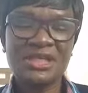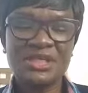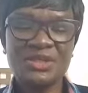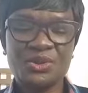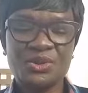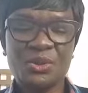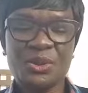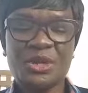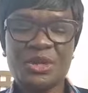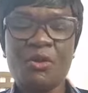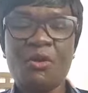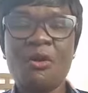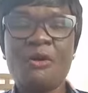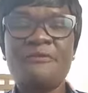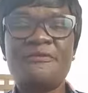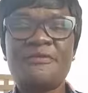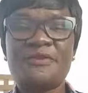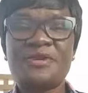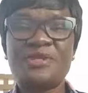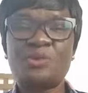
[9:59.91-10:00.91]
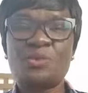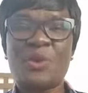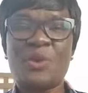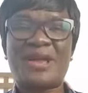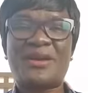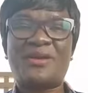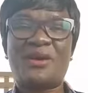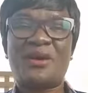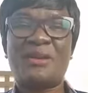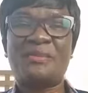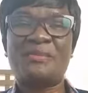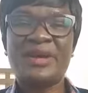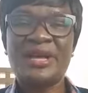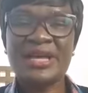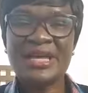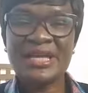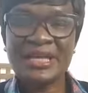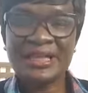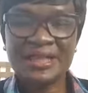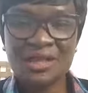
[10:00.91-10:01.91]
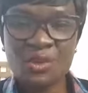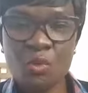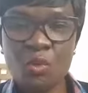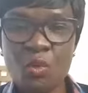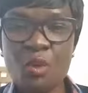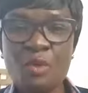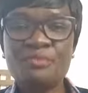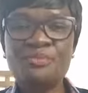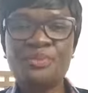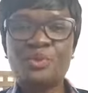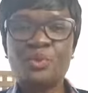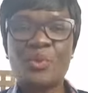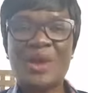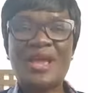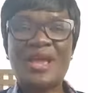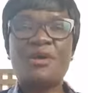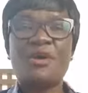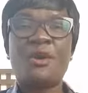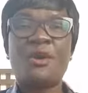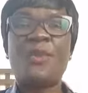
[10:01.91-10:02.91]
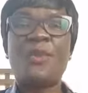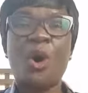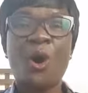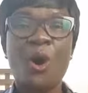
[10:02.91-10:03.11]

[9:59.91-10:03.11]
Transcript: So the ovaries wake up, the wombs wake up